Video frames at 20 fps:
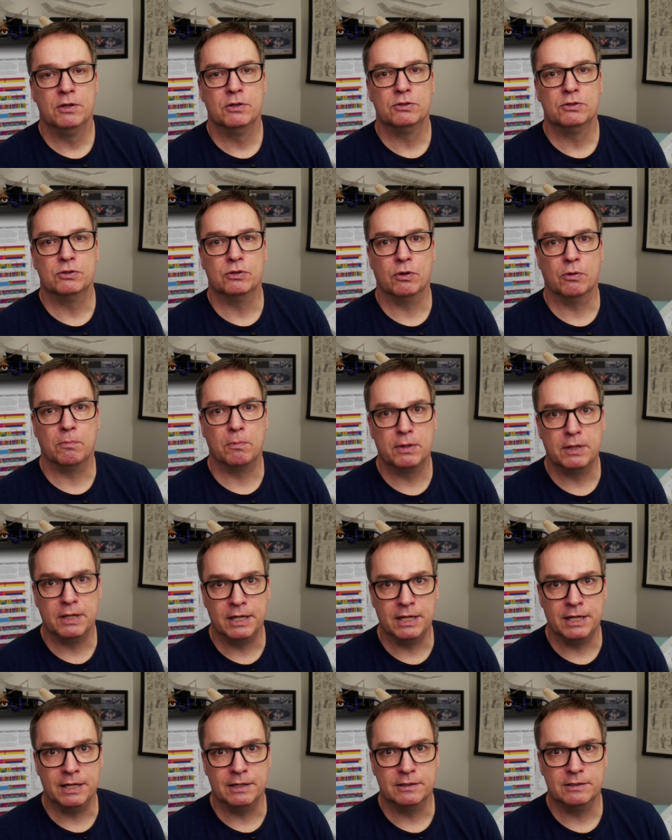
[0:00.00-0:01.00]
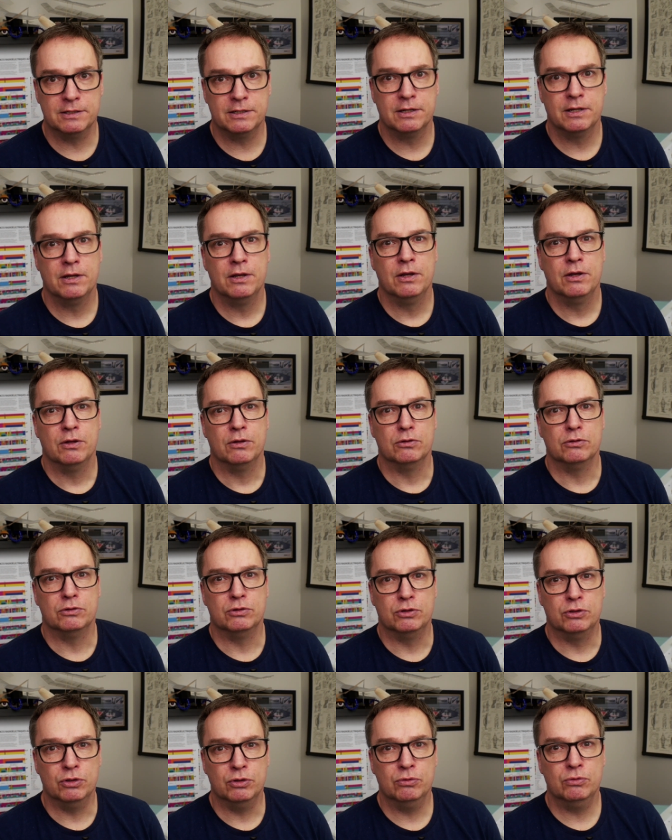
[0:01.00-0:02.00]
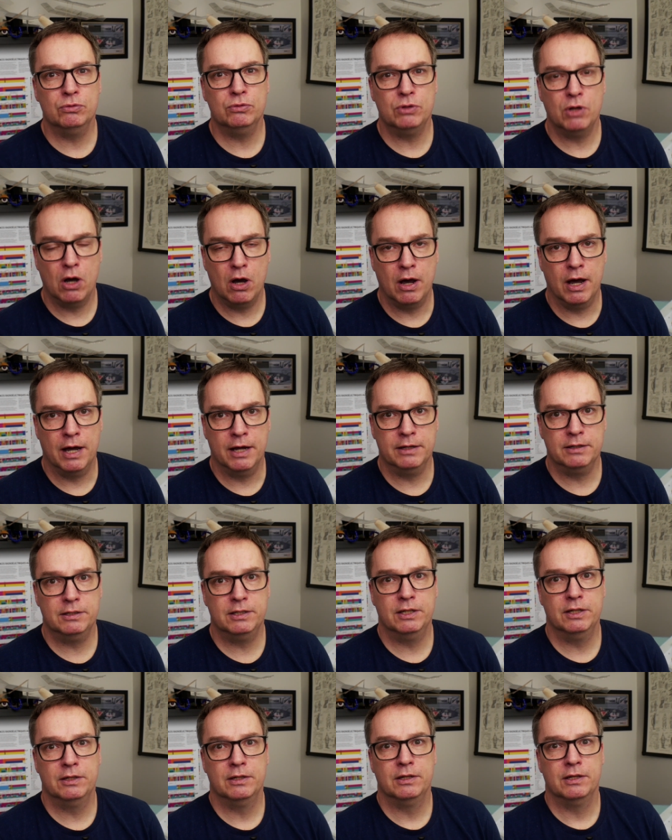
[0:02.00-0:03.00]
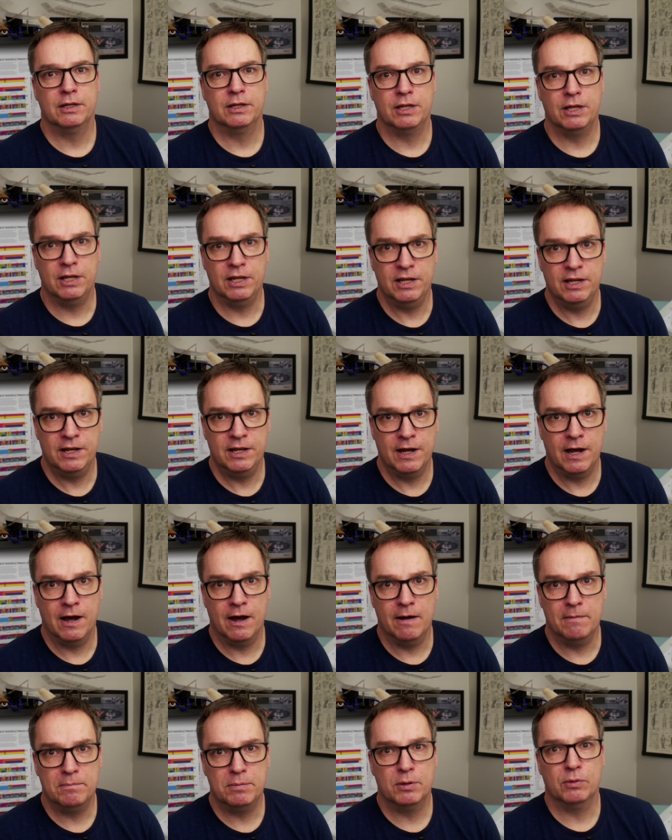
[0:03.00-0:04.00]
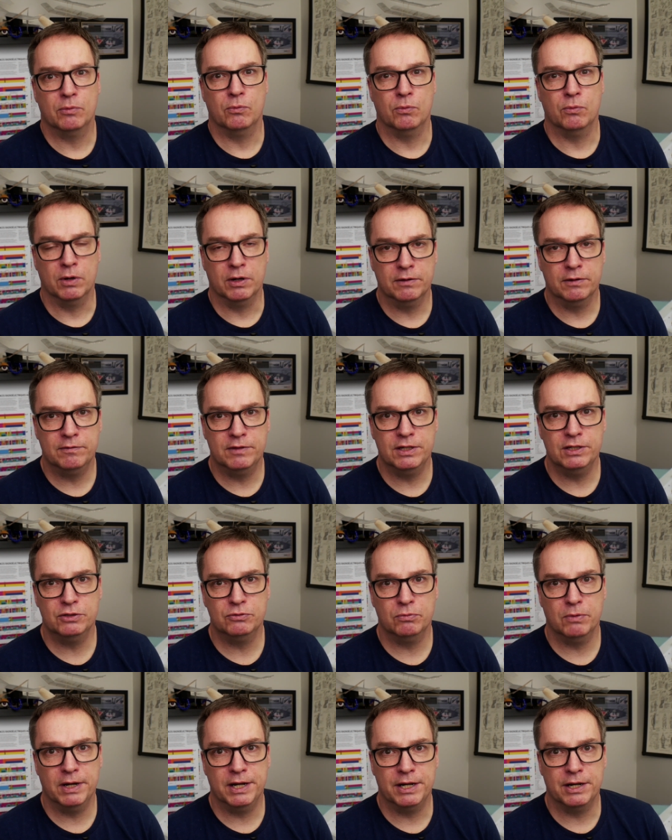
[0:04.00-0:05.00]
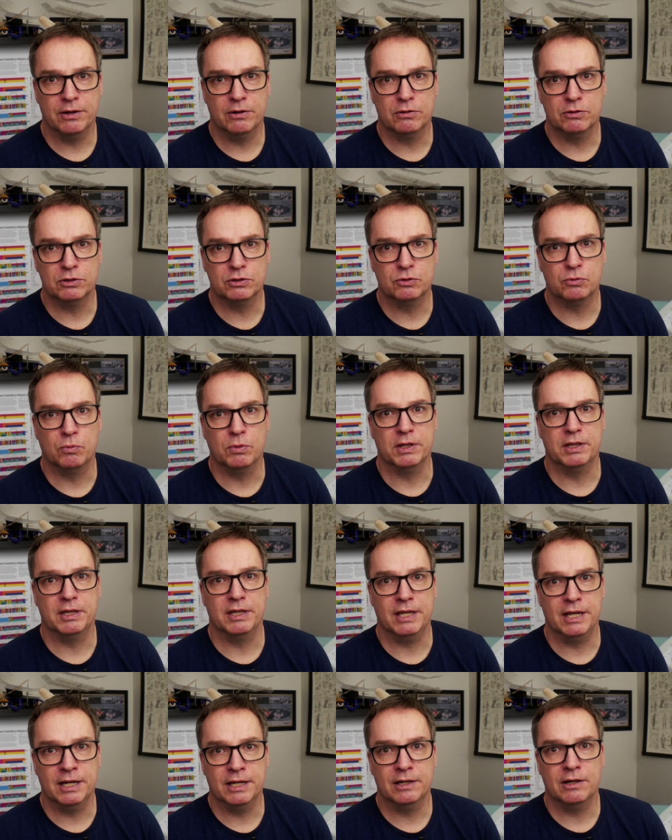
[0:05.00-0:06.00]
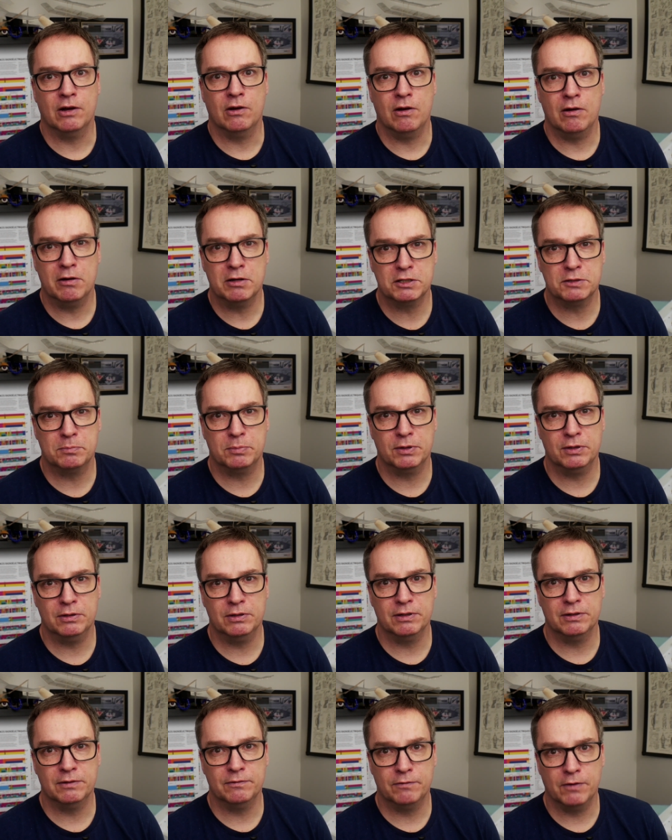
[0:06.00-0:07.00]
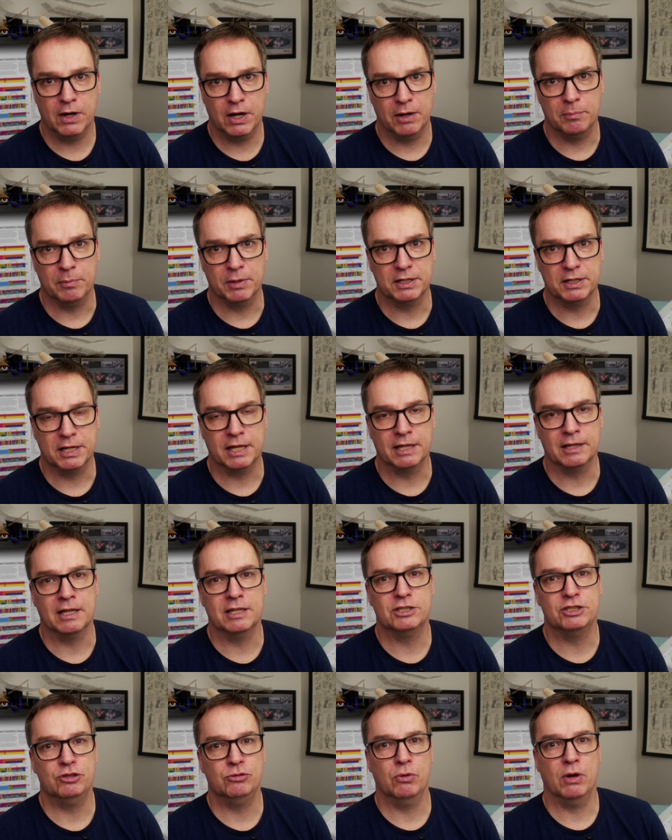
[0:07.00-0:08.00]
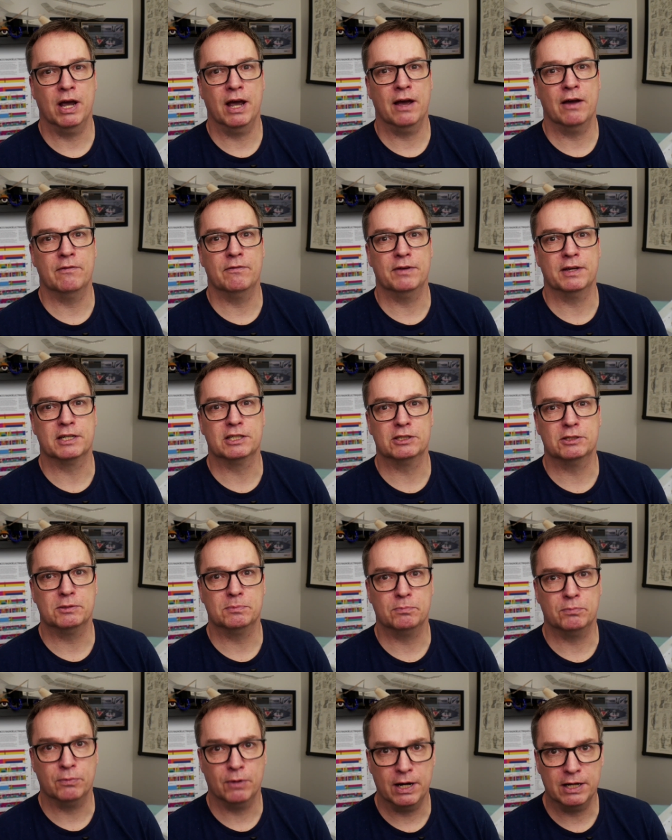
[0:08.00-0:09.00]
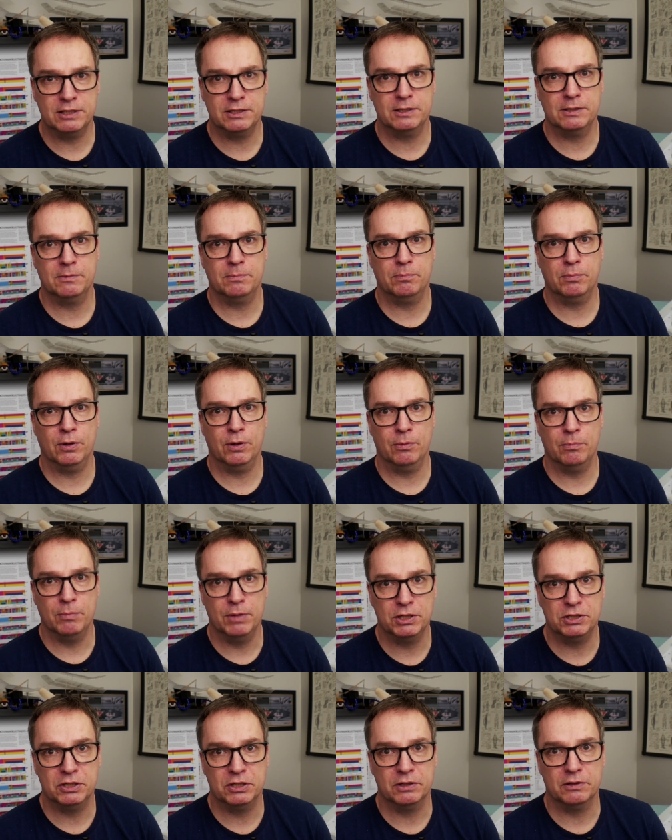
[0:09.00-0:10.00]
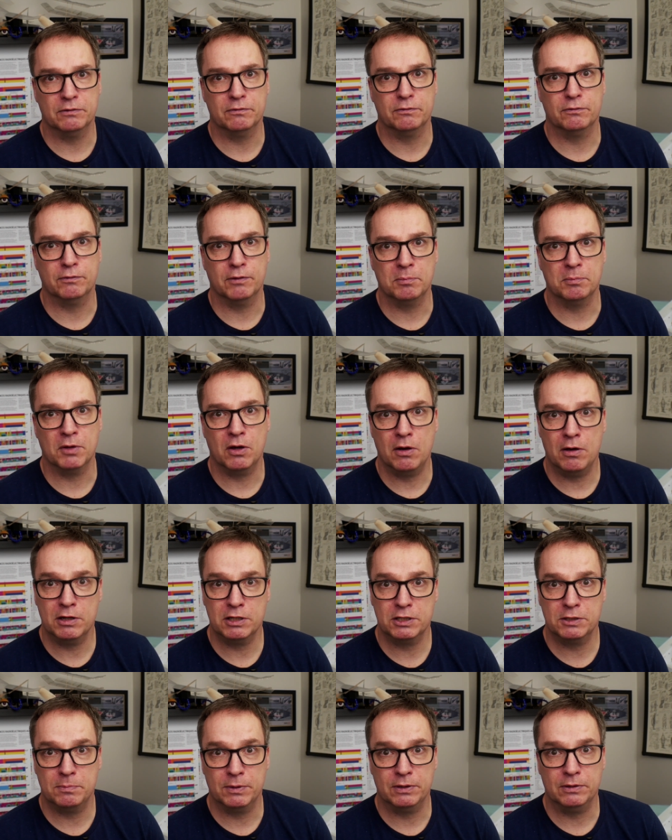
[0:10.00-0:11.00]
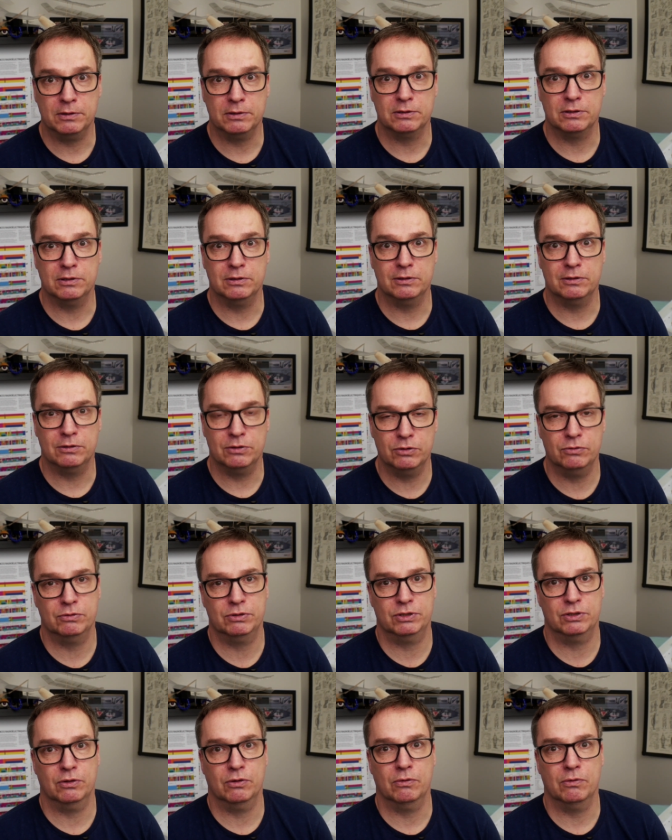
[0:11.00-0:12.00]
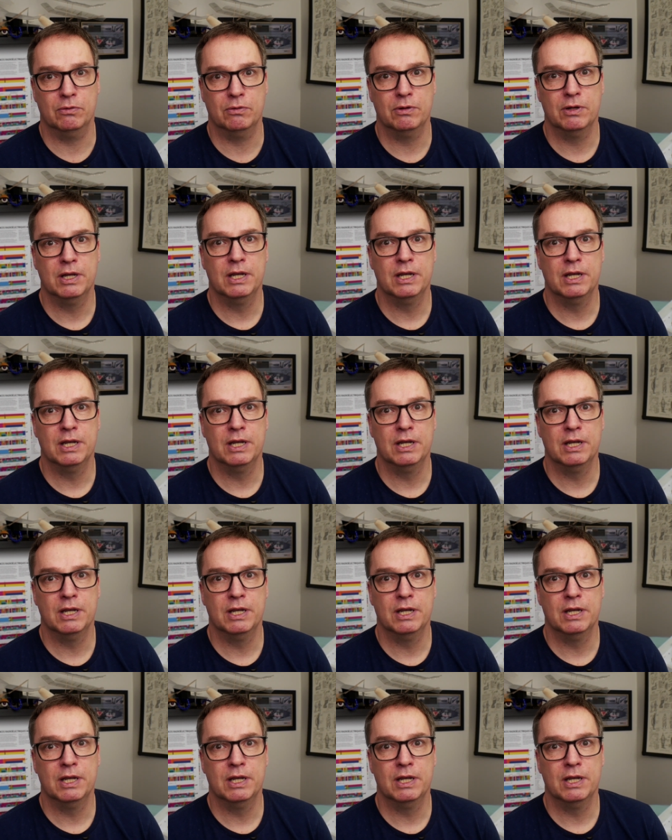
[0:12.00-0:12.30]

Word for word: So please do not key up one of these radios within a hospital environment unless you have express permission from the hospital to do so.